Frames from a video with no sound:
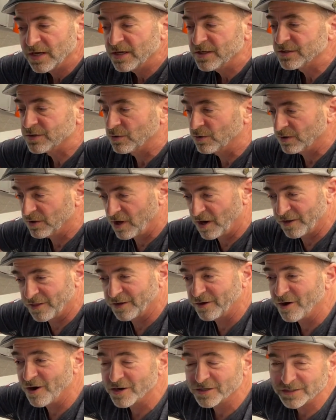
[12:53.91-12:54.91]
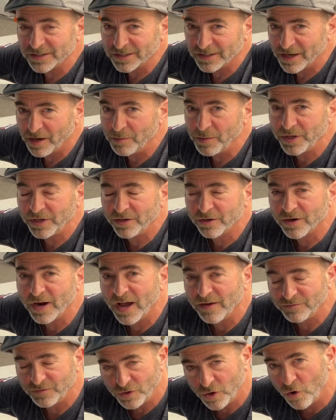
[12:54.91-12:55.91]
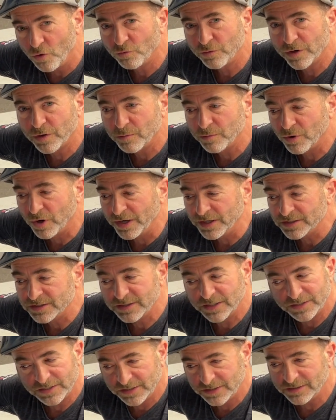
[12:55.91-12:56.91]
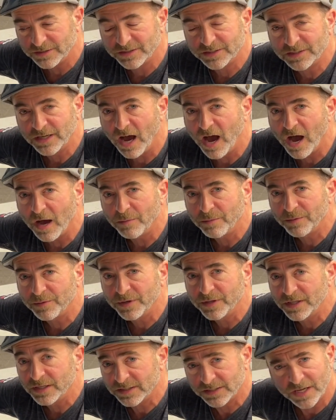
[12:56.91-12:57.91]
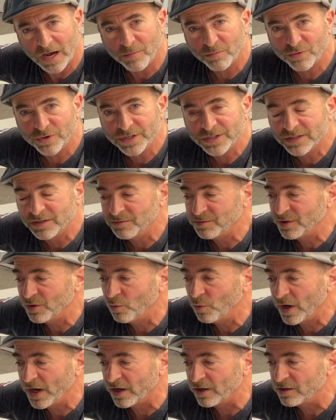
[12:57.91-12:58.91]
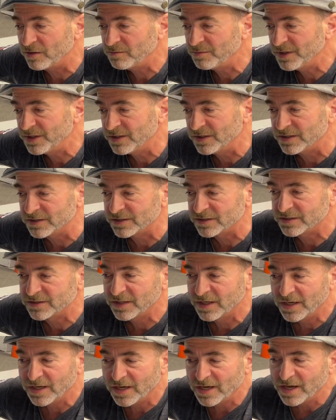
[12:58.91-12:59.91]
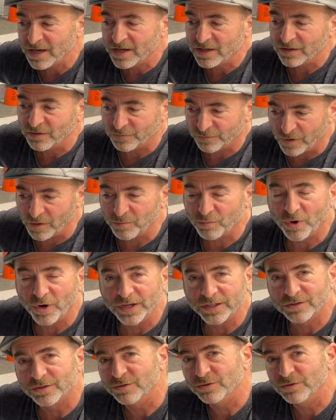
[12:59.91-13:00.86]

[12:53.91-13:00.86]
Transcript: So a lot of the cars that come in here have no rear brakes. They still stop, and they stop reasonably well because the front brakes are